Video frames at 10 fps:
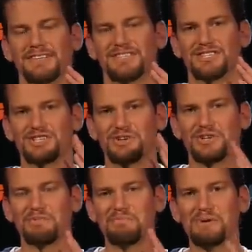to show
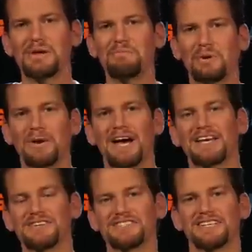you the pinpoint
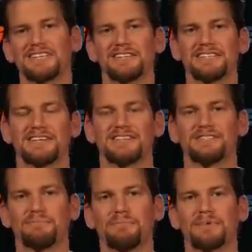accuracy that these
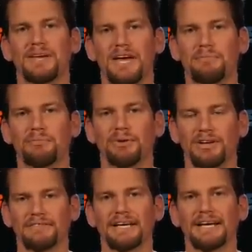guns are capable
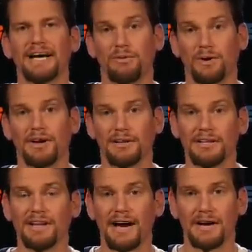of, I wanted a
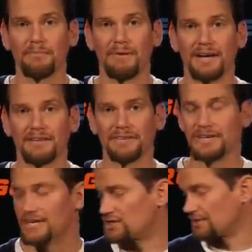little higher
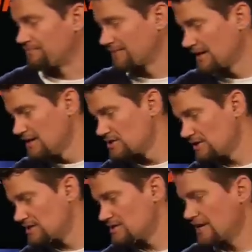magnification.
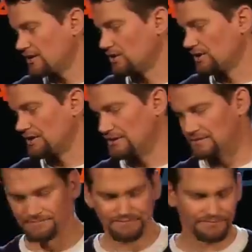So let's take a look here.
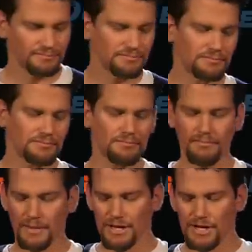
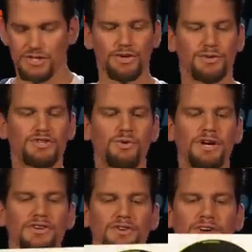So in
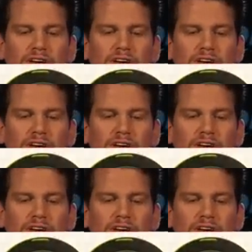twenty-two